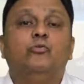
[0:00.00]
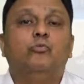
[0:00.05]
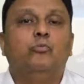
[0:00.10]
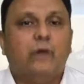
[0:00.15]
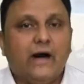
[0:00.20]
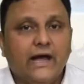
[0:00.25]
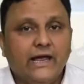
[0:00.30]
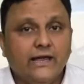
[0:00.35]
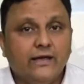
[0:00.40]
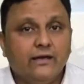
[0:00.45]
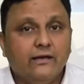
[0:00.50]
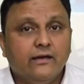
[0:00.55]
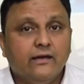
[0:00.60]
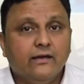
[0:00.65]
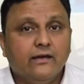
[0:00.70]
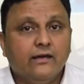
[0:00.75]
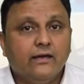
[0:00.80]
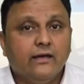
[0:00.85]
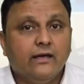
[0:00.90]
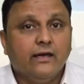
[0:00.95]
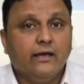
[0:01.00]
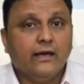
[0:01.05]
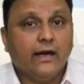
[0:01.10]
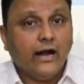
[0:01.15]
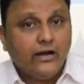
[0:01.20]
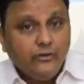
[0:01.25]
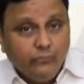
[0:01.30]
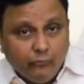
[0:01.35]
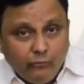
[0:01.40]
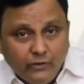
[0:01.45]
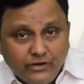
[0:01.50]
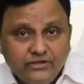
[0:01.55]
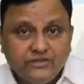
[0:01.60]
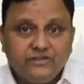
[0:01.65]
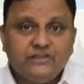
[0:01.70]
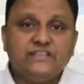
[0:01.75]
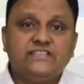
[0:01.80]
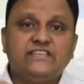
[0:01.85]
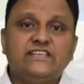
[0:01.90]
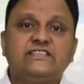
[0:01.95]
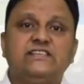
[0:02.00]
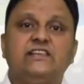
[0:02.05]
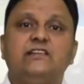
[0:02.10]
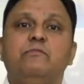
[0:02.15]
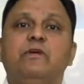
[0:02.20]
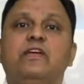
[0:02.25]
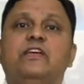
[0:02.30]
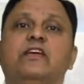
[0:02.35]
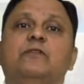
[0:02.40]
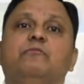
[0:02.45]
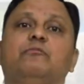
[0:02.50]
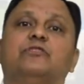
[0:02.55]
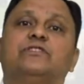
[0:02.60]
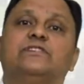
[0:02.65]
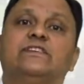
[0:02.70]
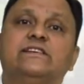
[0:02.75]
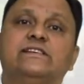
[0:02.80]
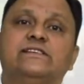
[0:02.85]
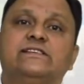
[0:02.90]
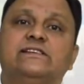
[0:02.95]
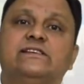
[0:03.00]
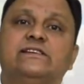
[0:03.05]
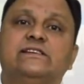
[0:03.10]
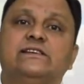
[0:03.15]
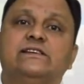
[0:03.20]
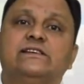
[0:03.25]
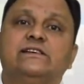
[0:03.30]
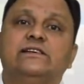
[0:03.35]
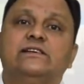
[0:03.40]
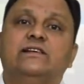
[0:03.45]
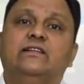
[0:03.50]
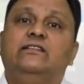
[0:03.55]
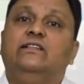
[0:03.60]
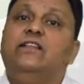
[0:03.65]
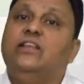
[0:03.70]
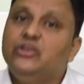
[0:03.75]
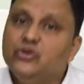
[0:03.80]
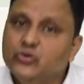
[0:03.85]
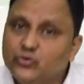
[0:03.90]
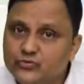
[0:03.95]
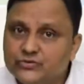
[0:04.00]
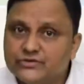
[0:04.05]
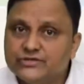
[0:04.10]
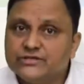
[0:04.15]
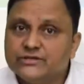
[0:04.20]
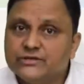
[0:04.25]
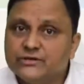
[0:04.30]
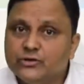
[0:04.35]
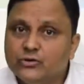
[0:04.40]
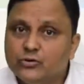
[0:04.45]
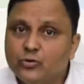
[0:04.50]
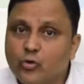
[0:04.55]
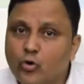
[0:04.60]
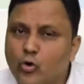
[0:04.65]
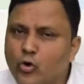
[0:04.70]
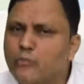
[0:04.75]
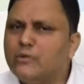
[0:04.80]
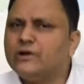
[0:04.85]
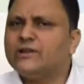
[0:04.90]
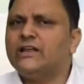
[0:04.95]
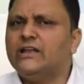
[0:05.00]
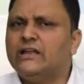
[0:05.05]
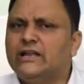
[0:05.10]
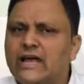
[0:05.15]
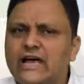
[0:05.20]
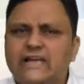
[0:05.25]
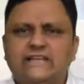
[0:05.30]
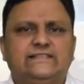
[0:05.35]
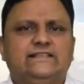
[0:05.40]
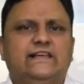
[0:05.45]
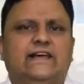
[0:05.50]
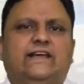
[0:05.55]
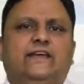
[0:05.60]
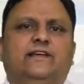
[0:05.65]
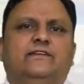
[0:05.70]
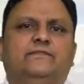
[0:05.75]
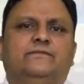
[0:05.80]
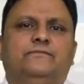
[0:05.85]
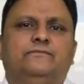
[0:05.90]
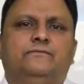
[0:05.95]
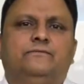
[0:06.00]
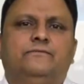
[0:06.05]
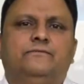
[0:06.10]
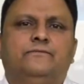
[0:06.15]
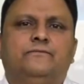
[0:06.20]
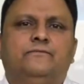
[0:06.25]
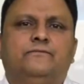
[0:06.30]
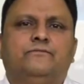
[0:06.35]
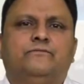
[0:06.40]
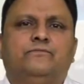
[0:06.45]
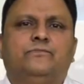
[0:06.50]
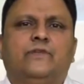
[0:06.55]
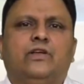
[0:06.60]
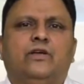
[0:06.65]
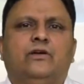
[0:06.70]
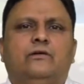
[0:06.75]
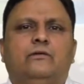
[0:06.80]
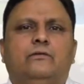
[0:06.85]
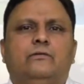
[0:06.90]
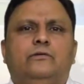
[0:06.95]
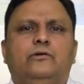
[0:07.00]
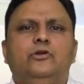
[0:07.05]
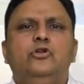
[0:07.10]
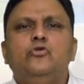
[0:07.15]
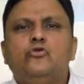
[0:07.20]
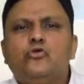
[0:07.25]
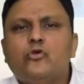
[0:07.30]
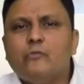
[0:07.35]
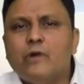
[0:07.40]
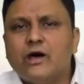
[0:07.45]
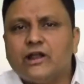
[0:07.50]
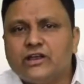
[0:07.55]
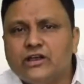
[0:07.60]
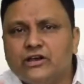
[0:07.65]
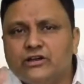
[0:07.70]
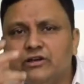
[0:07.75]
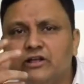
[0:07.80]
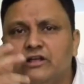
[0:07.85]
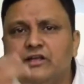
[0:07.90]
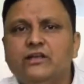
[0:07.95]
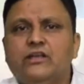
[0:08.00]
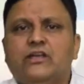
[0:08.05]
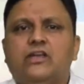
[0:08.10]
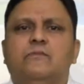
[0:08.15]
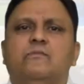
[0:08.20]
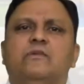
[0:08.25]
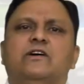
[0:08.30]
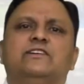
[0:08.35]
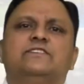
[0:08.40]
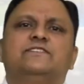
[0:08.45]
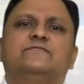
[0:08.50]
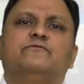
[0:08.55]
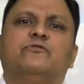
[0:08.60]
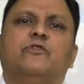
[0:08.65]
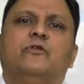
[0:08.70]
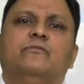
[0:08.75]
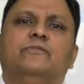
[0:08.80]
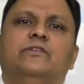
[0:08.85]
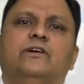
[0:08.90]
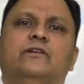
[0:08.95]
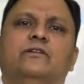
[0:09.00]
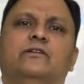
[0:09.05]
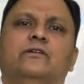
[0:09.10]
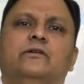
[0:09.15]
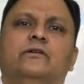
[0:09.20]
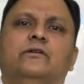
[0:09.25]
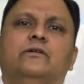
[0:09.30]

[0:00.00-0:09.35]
buy and what decision making process they use over the last decade. Neuromarketing emerged from the